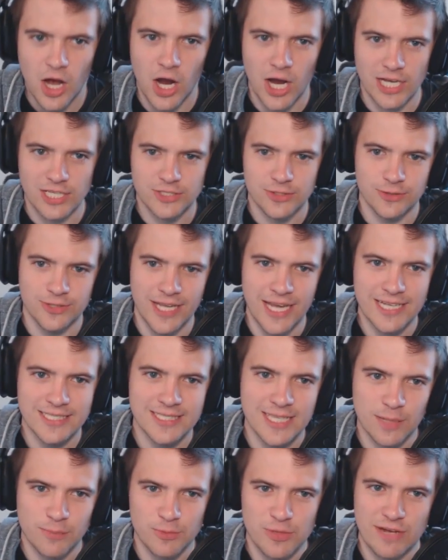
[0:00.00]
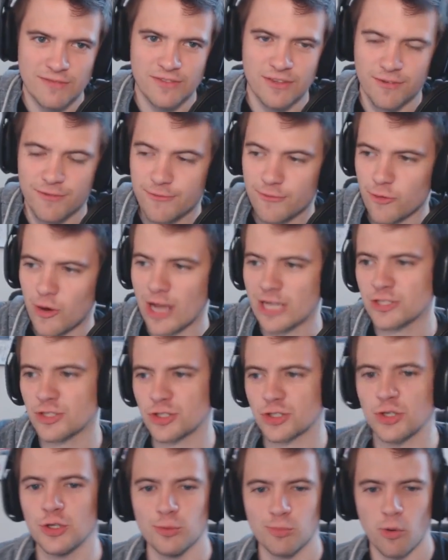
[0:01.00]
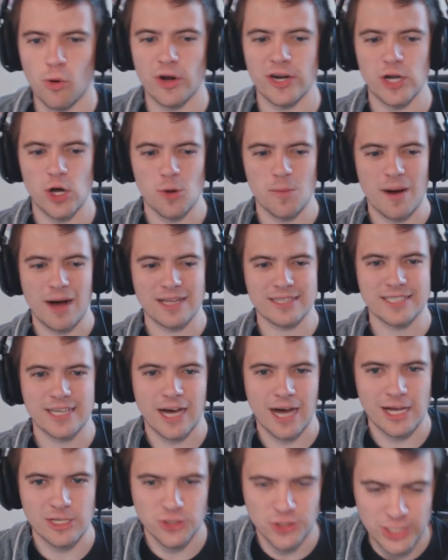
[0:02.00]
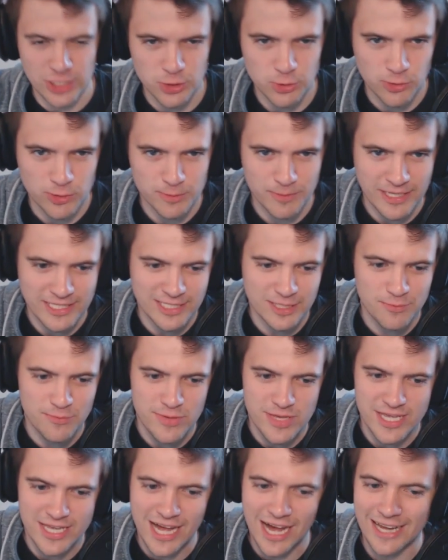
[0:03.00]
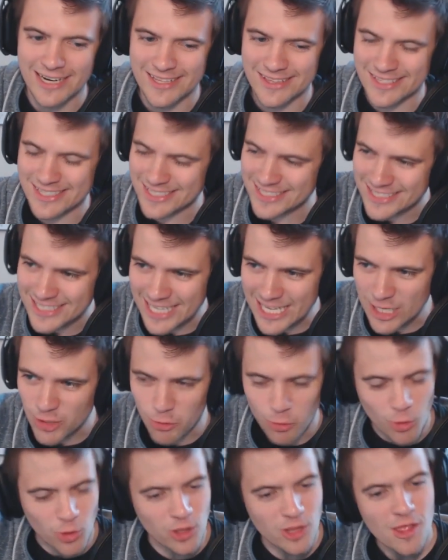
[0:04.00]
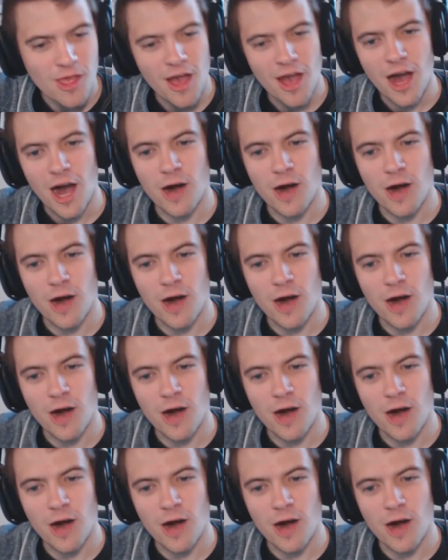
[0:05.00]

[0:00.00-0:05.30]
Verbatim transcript: All right, so next up we have the Fresh two point oh montage. This was meant to be kind of the sequel